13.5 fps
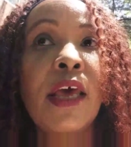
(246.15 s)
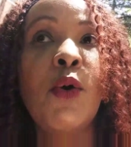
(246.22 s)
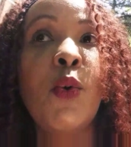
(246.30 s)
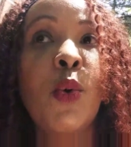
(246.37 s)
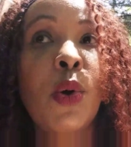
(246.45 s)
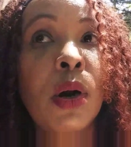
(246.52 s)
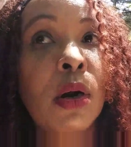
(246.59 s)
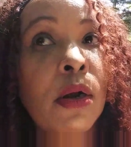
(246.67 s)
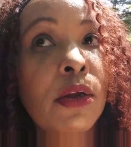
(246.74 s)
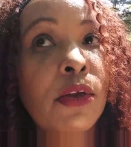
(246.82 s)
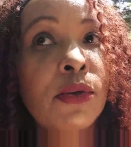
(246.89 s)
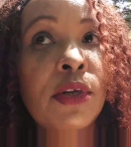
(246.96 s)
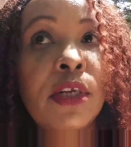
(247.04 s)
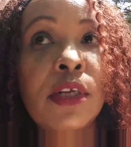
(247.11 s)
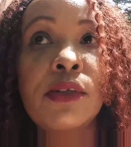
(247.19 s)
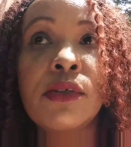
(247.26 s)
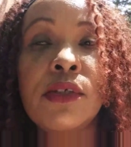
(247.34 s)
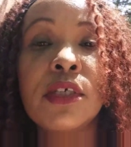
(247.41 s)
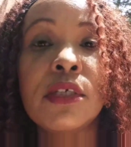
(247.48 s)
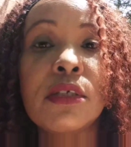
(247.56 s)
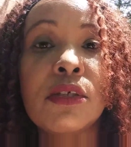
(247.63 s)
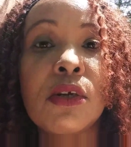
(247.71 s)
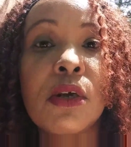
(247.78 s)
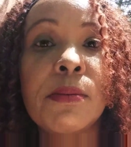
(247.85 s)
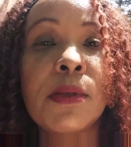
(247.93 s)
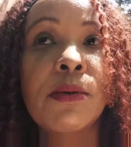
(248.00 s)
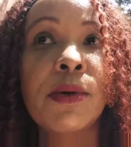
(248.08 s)
or you need to just
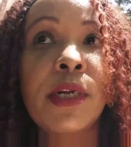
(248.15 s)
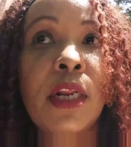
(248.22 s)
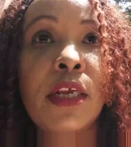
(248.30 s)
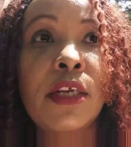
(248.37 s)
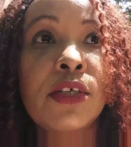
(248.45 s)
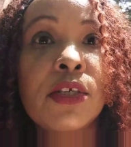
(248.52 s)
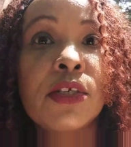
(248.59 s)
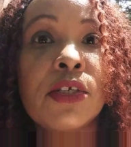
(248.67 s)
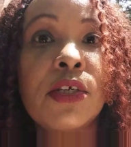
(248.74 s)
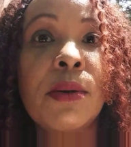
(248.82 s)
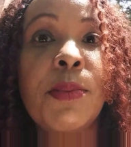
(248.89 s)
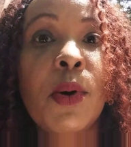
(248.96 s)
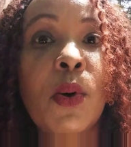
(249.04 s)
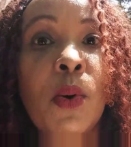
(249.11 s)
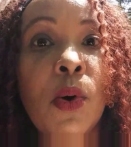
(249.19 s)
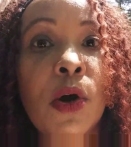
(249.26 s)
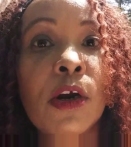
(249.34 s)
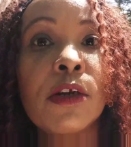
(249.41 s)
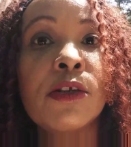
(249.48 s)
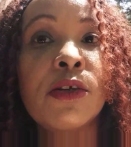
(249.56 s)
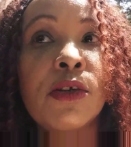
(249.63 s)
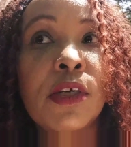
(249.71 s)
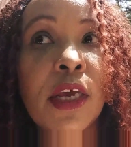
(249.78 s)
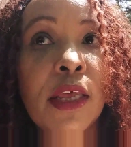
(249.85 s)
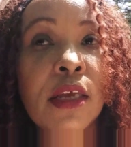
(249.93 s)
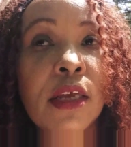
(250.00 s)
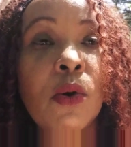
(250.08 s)
stop the relationship
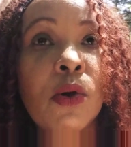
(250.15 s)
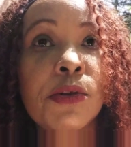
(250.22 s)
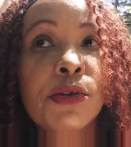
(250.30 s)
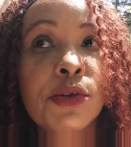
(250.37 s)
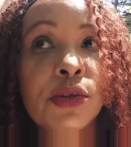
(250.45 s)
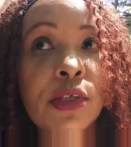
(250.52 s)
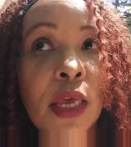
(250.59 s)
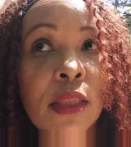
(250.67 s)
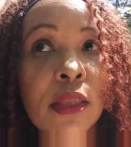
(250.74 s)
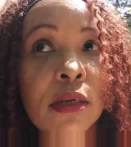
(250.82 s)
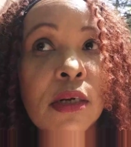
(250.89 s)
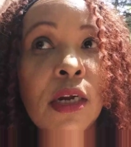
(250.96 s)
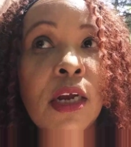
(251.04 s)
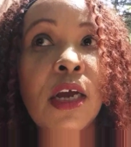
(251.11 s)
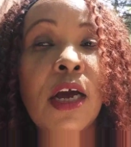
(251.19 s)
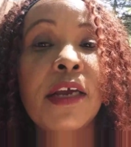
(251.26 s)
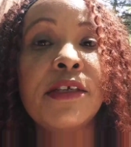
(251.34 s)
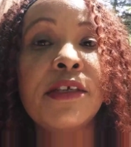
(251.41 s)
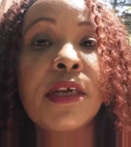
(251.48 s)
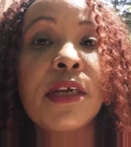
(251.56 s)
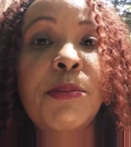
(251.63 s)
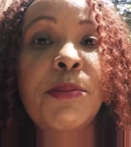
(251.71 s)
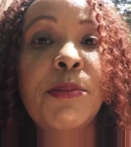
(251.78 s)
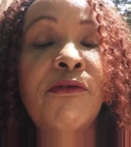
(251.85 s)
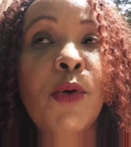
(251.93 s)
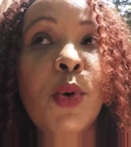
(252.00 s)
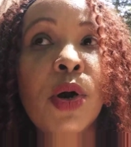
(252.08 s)
altogether. I said
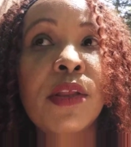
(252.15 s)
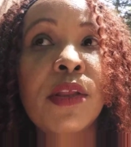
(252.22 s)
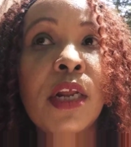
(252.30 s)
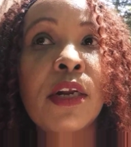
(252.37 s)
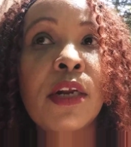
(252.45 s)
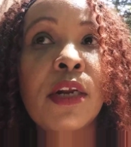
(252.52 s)
before that